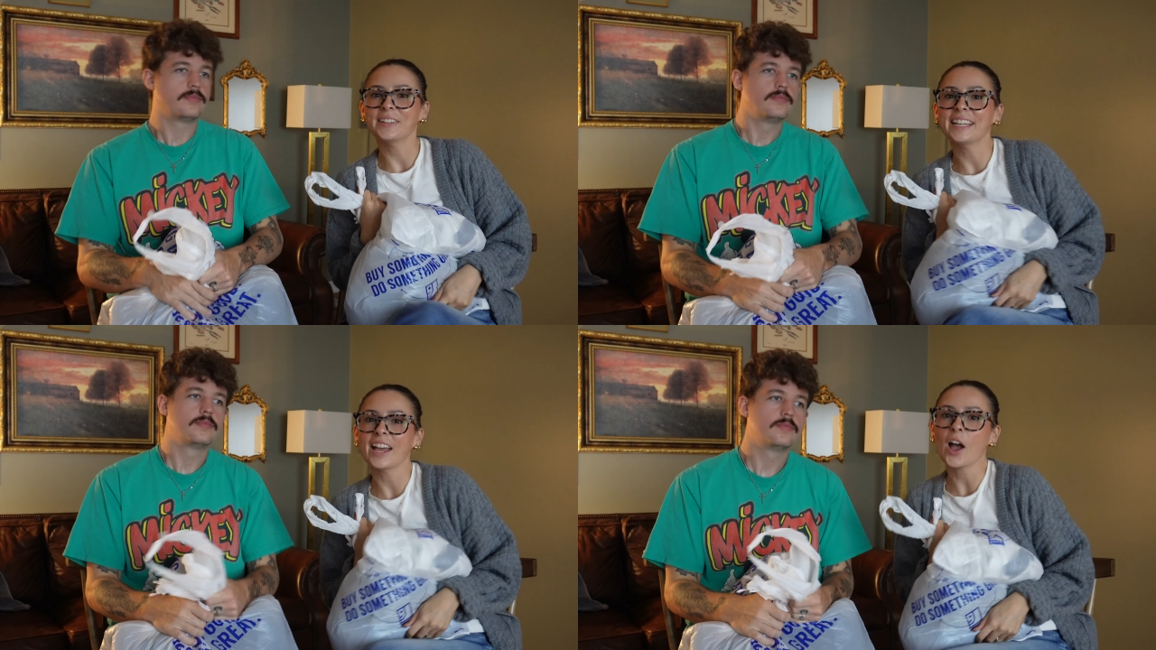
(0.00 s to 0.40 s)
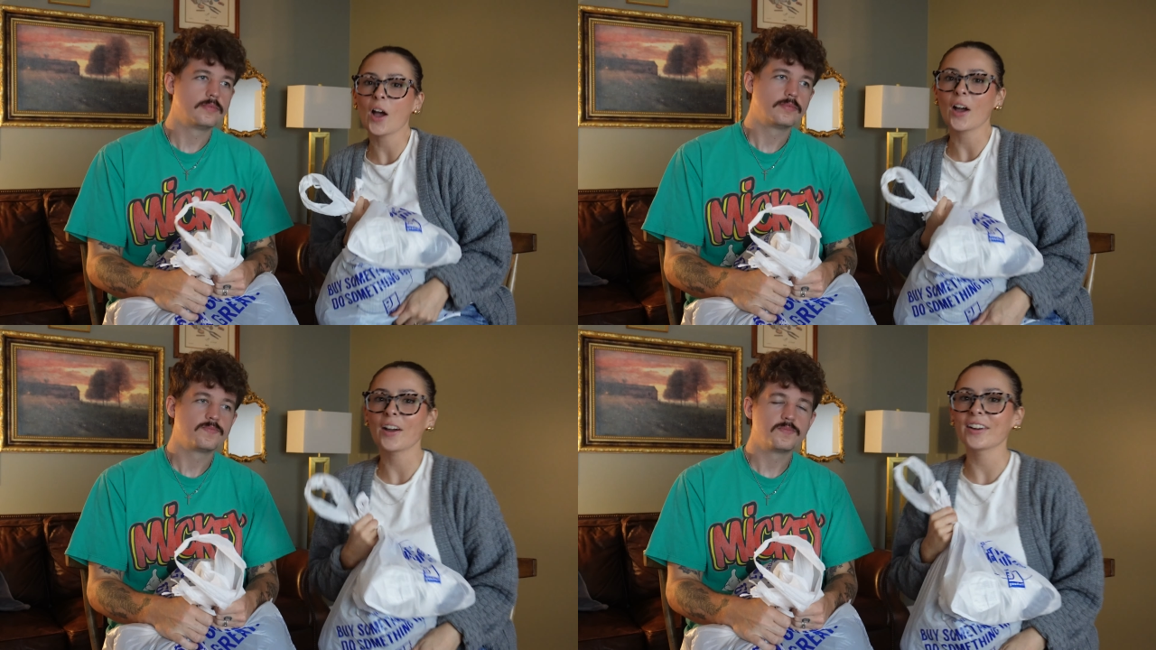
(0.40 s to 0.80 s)
Speaker 1: we
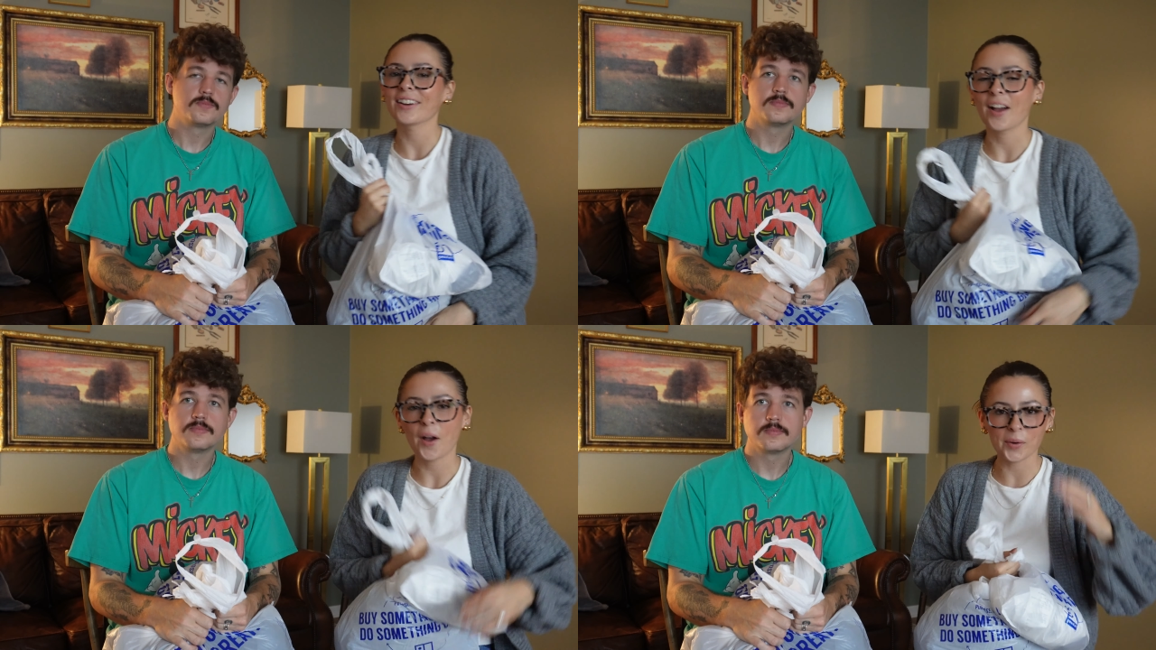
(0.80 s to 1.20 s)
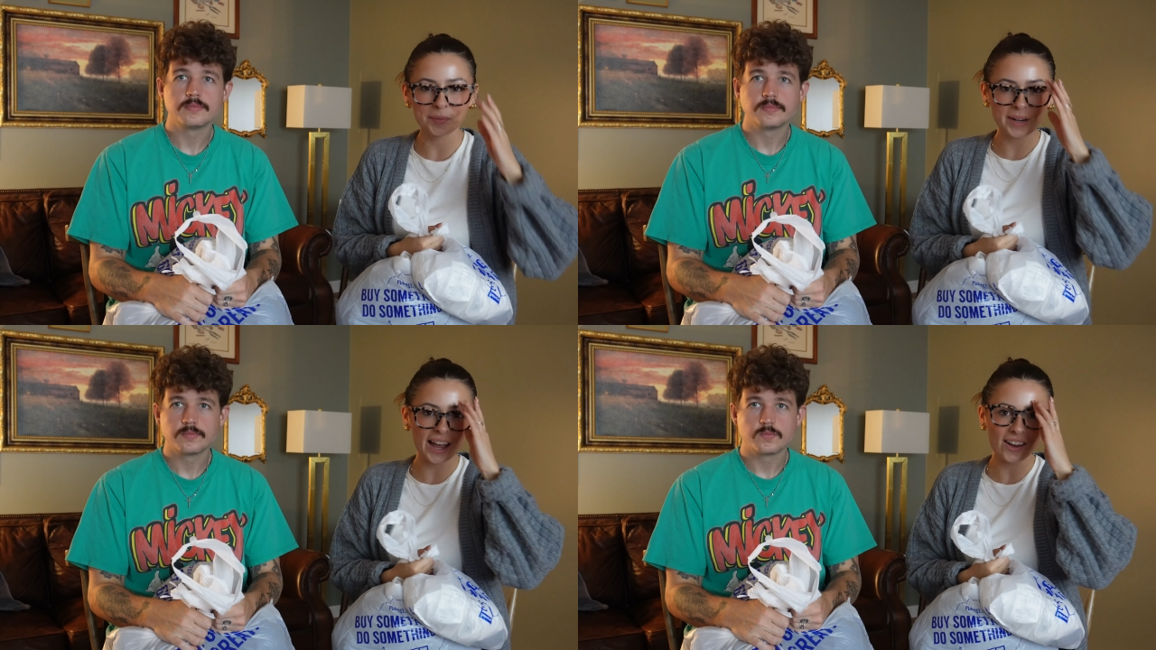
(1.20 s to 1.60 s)
are
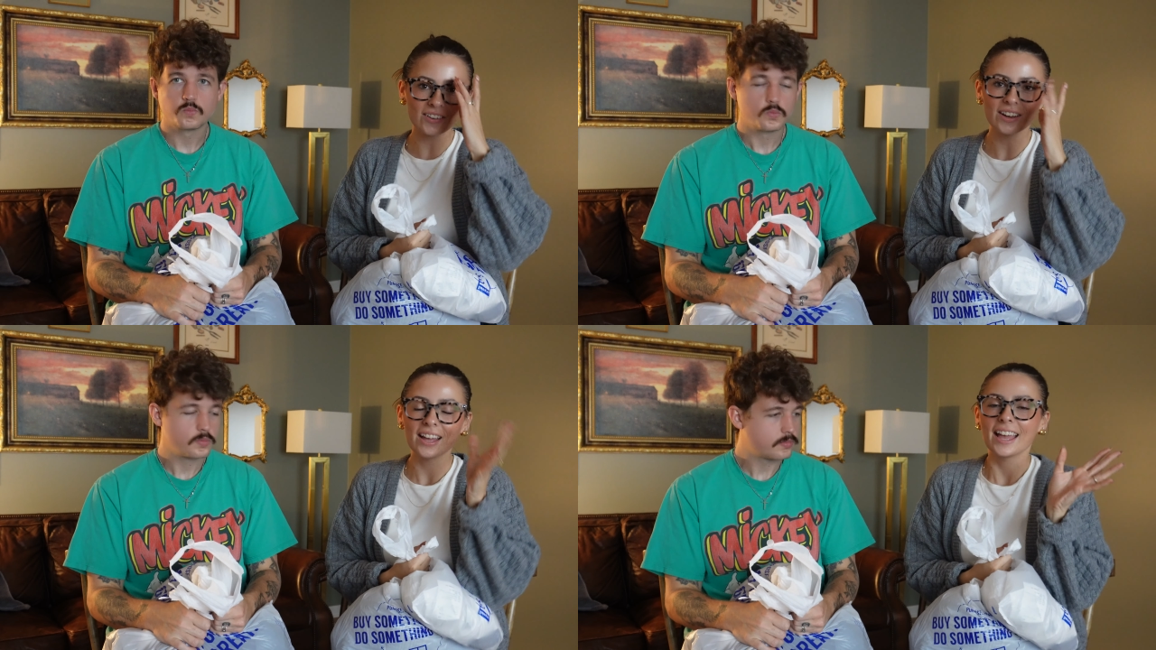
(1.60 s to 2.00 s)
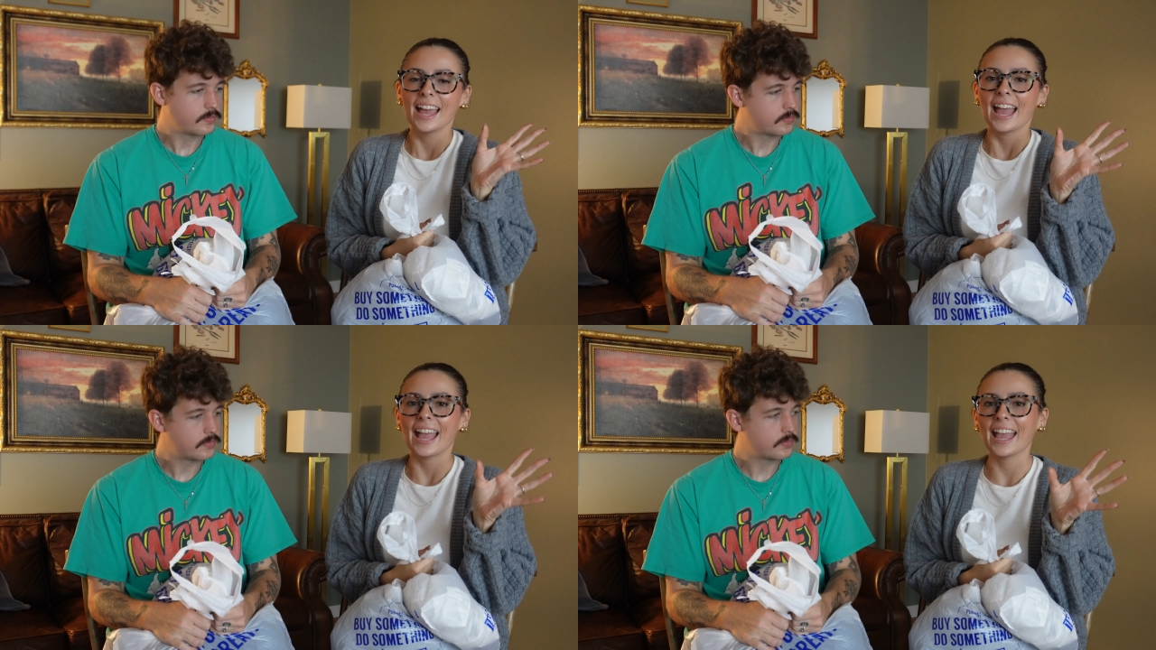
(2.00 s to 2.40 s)
home now.
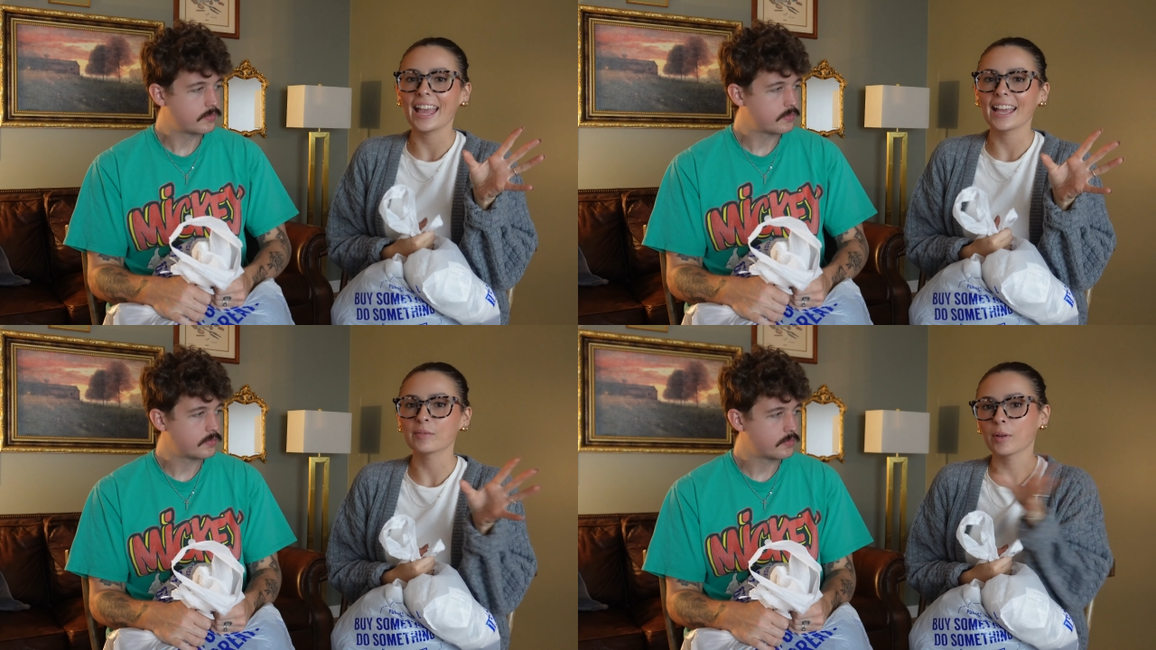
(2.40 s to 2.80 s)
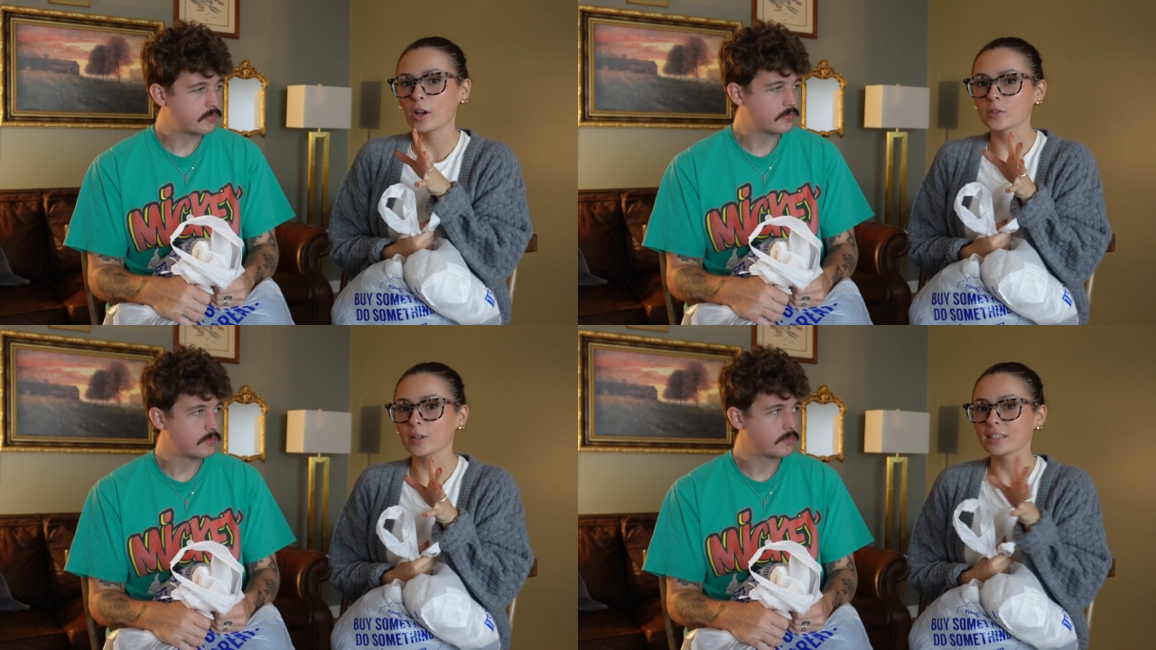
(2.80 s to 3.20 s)
And
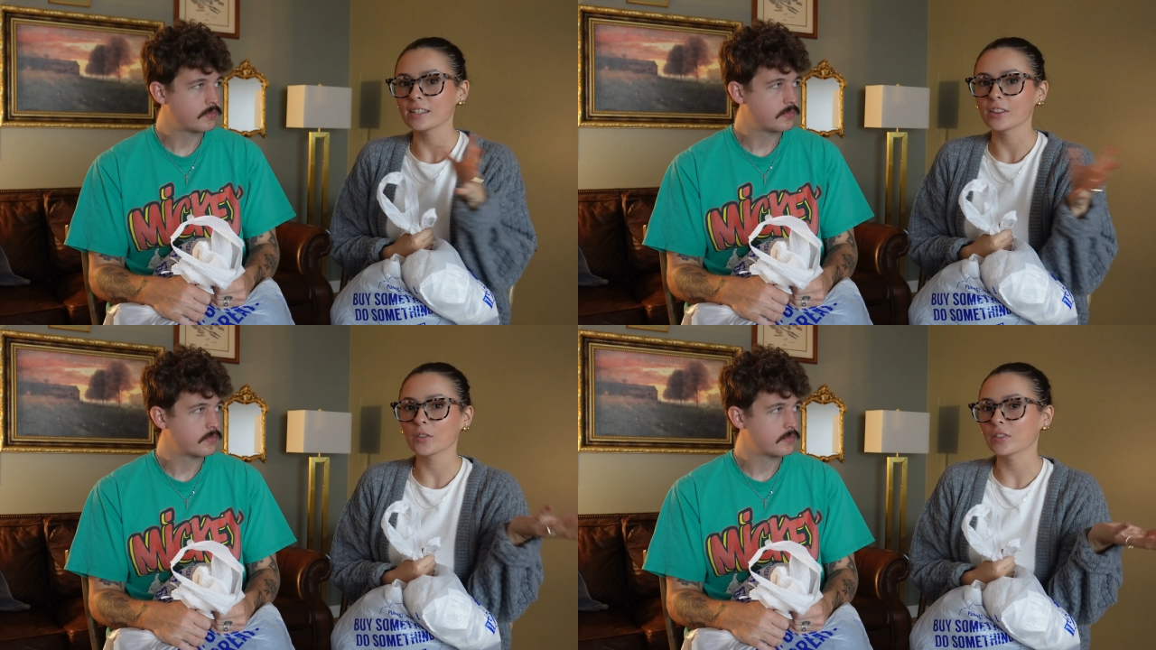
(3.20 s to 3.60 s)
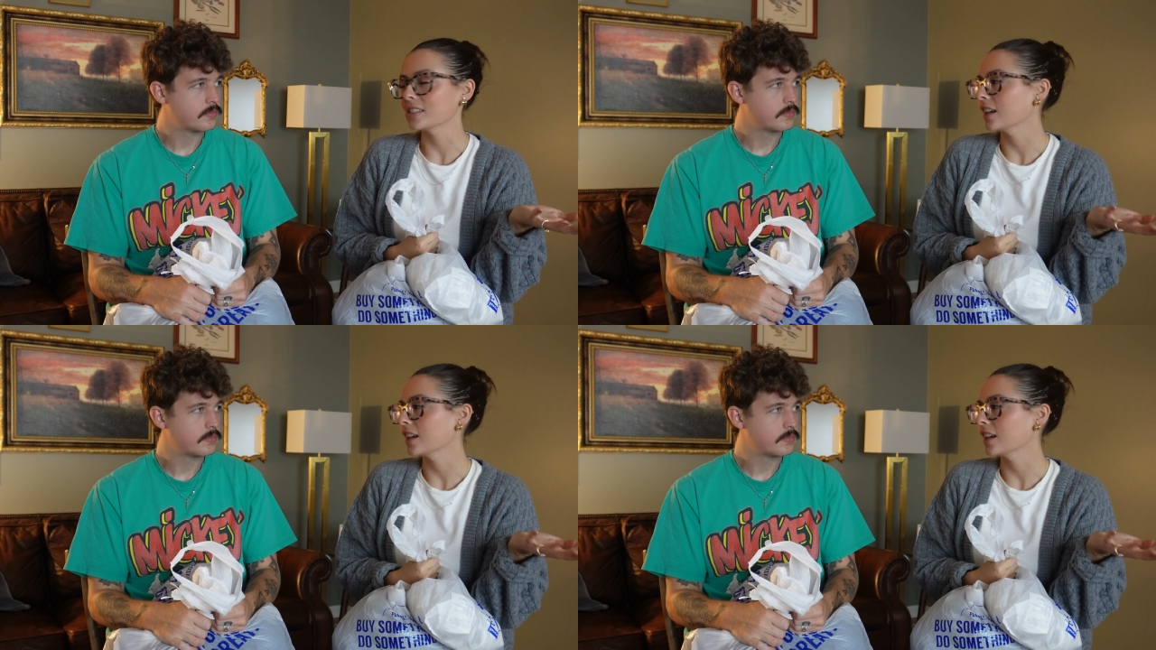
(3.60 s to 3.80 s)
plot twist, neither of us